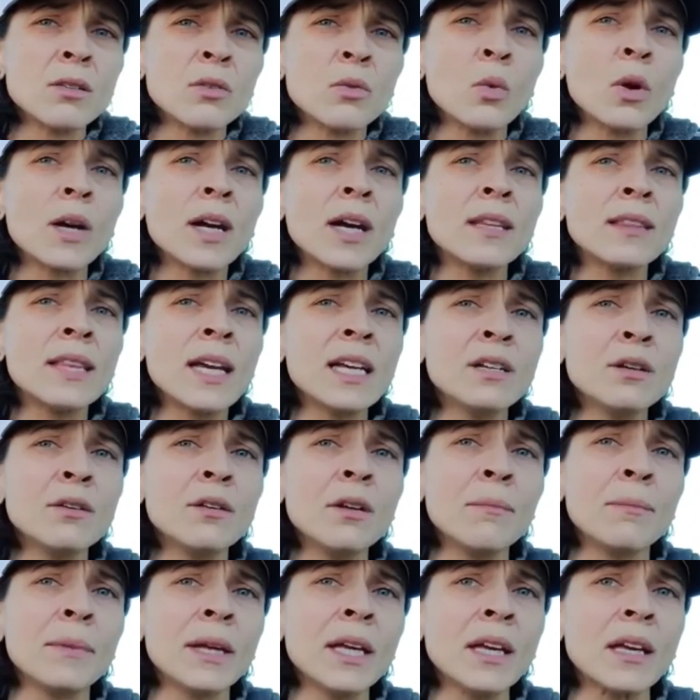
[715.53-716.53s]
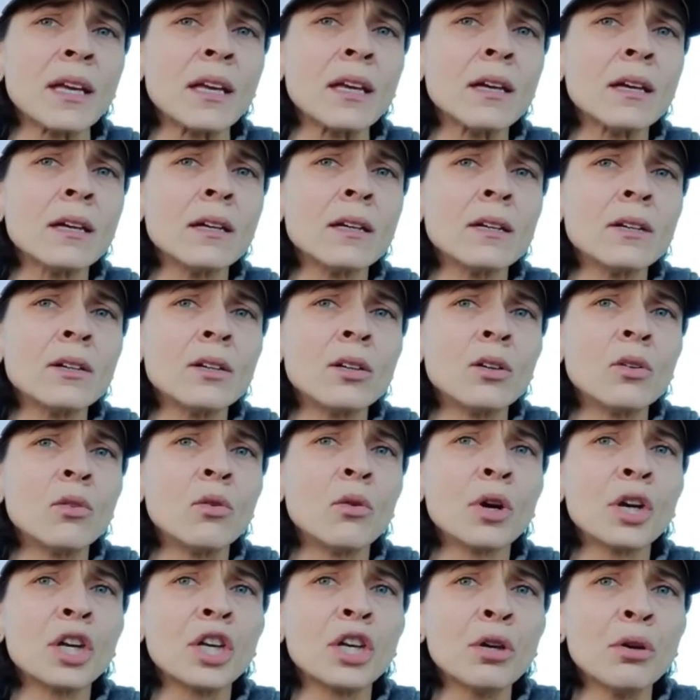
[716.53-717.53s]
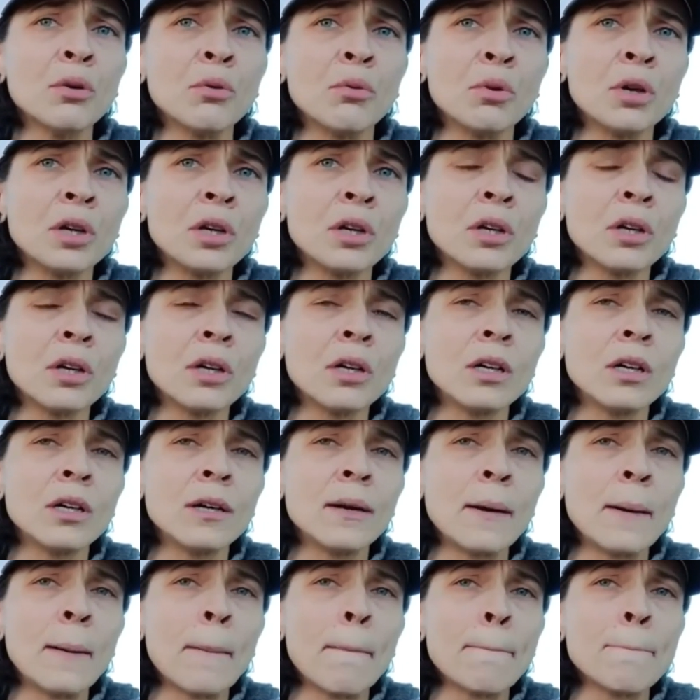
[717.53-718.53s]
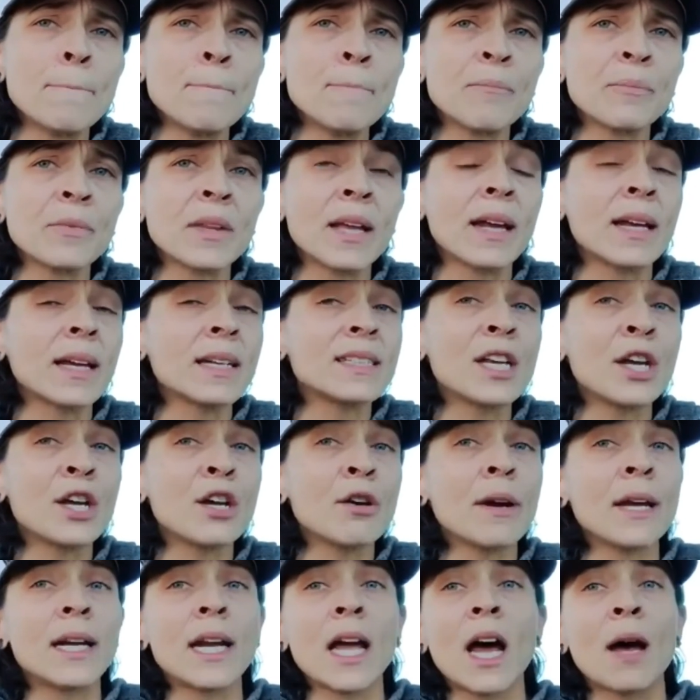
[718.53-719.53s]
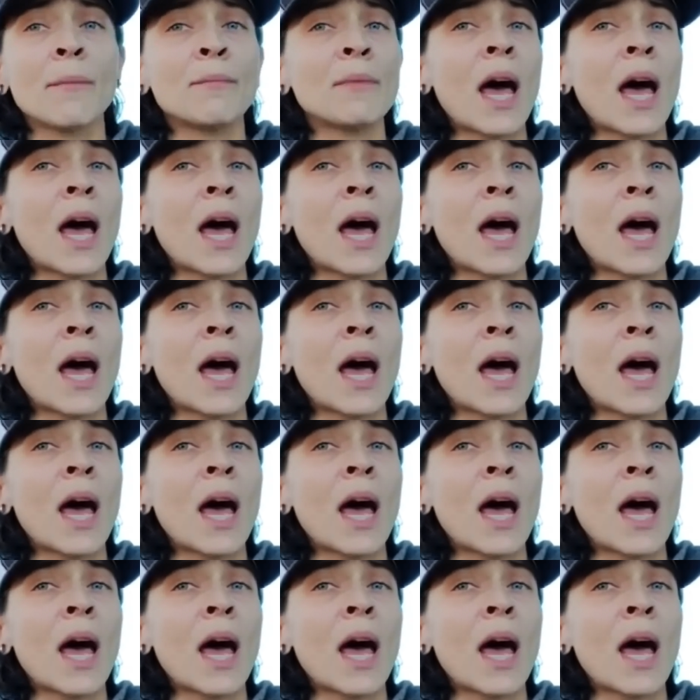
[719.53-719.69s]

What could they do to me or you? And I can tell you right now,